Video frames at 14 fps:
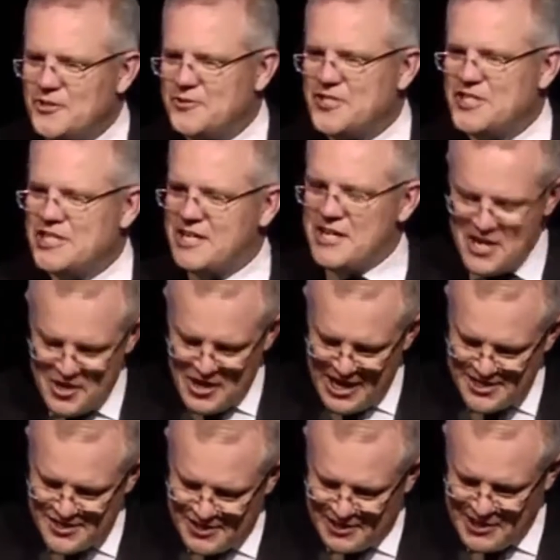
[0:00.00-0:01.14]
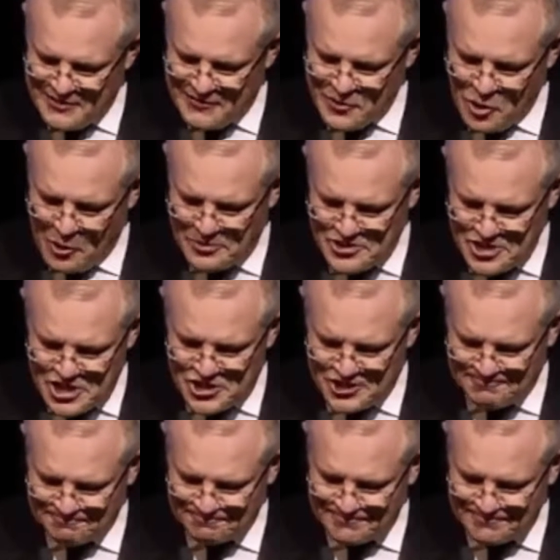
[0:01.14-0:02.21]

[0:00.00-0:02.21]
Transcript: who is here as the Leader of the Opposition.